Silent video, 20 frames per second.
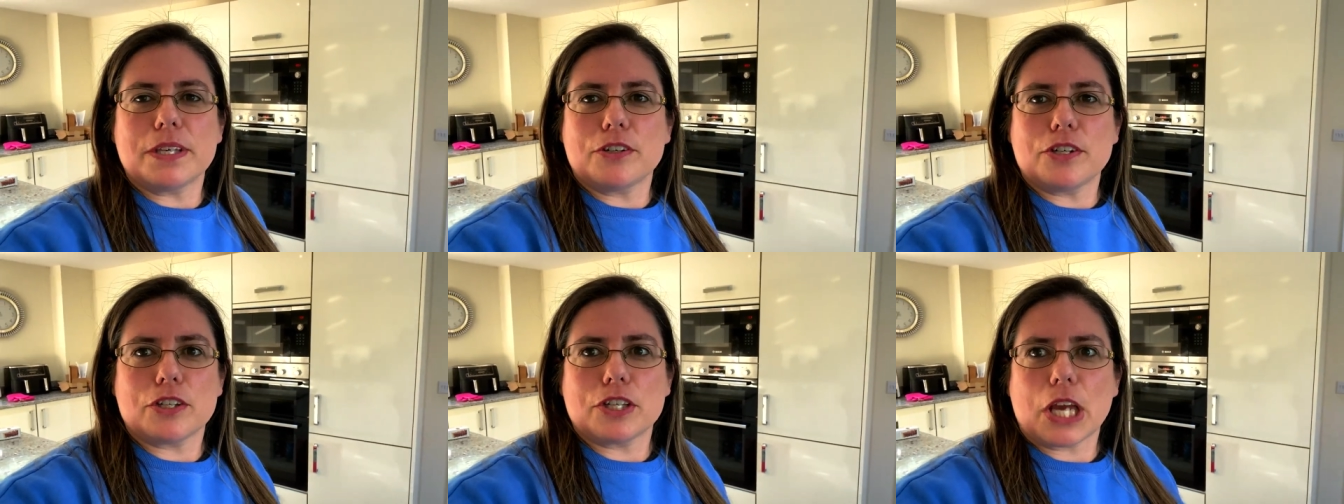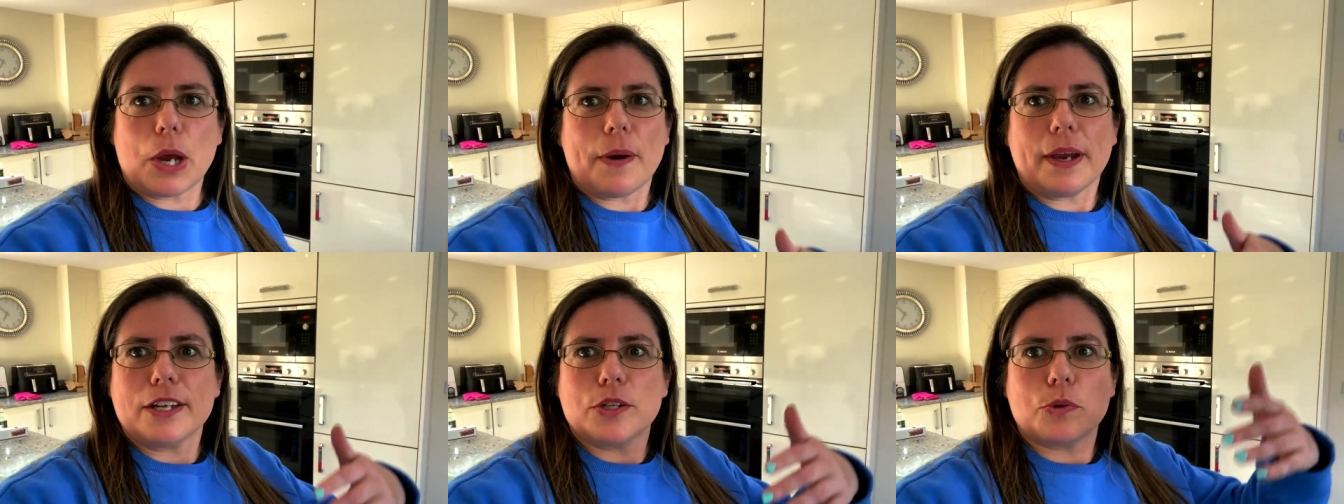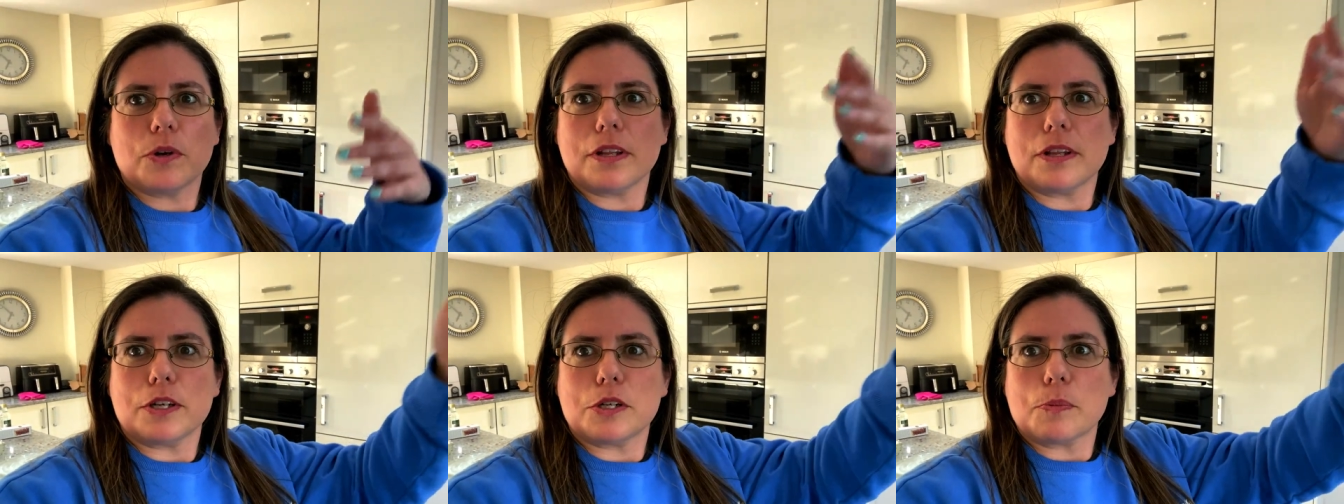They're just going
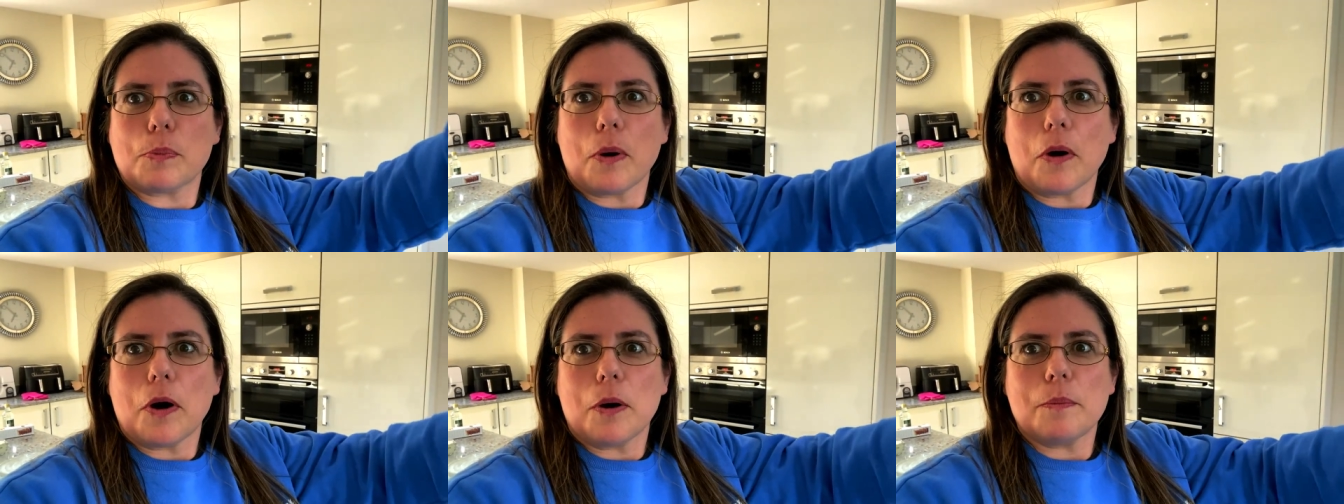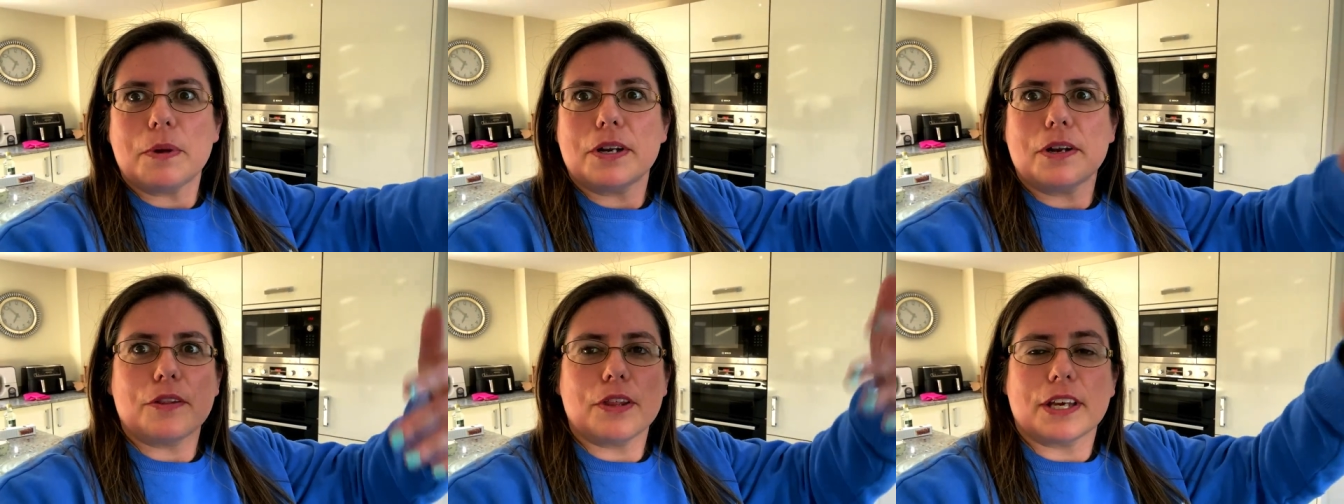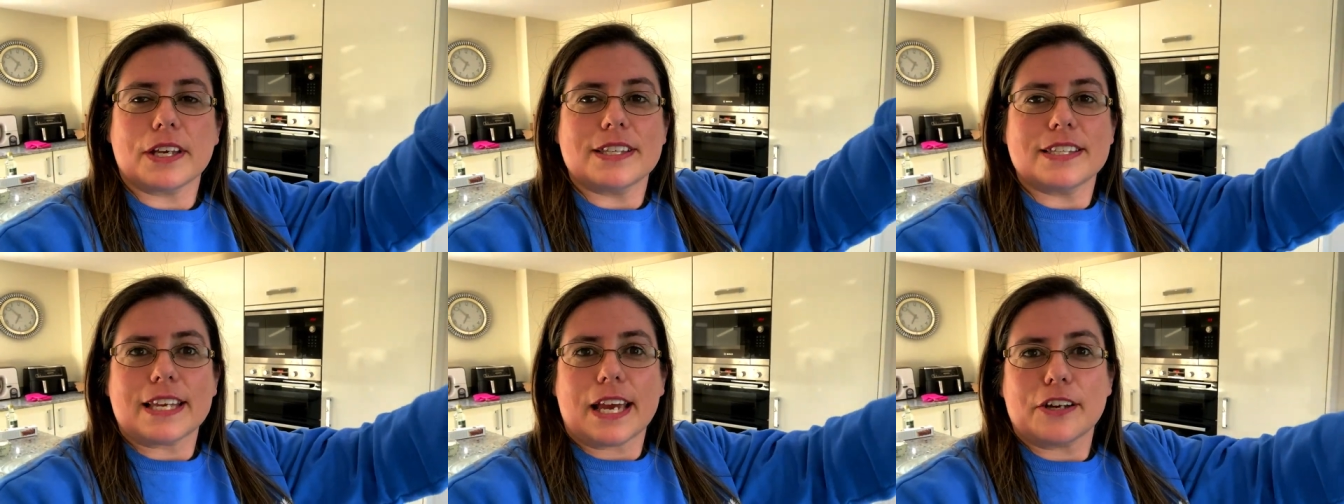to another department, of the
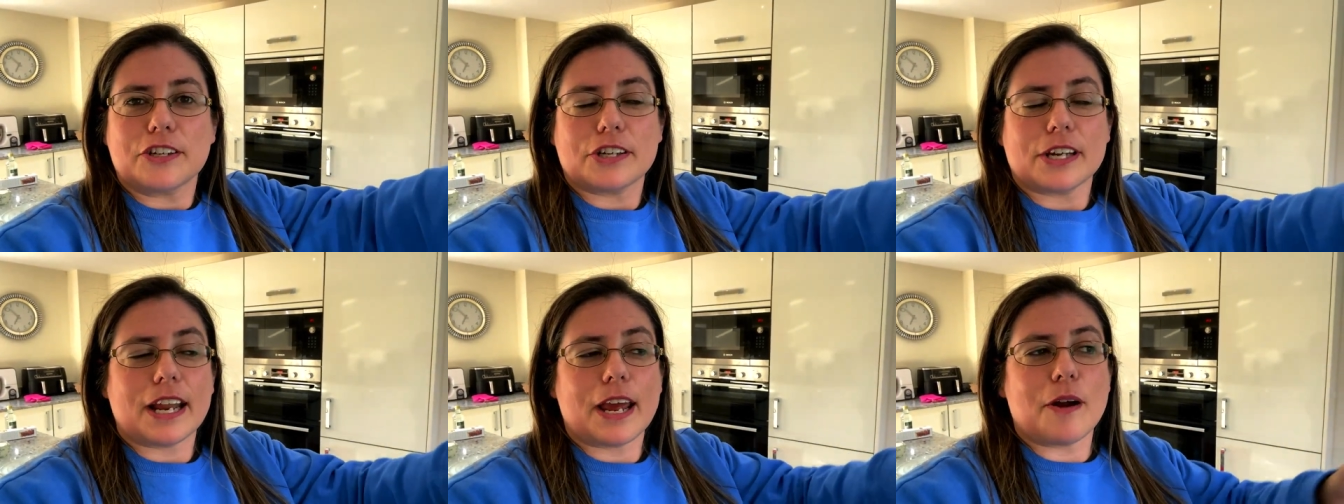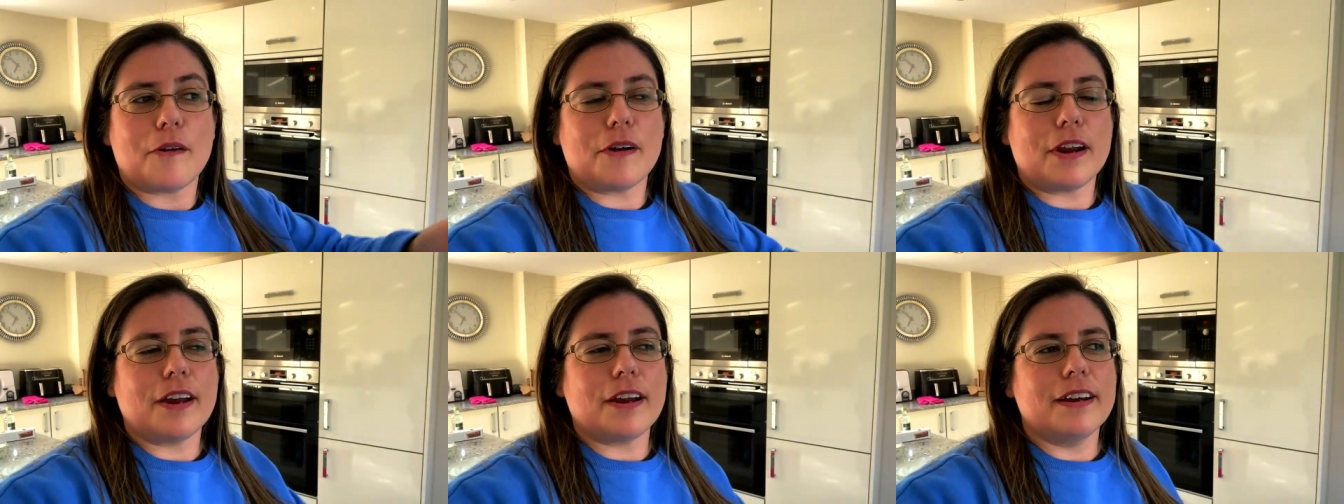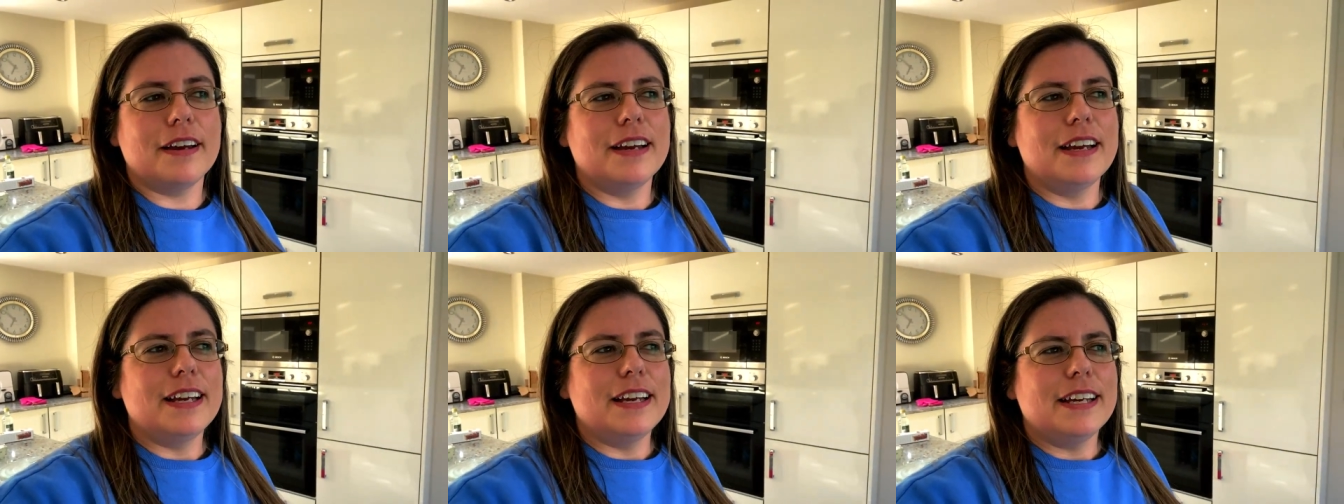concession area.